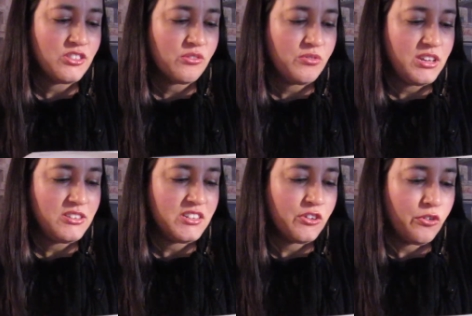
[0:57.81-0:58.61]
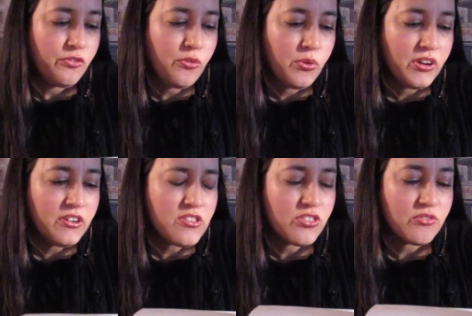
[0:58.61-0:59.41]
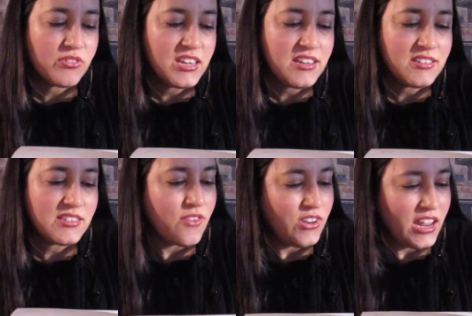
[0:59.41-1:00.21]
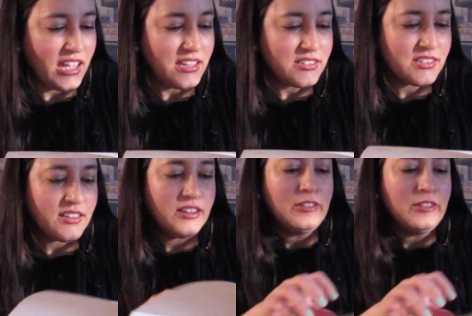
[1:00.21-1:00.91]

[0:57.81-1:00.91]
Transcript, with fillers: 304378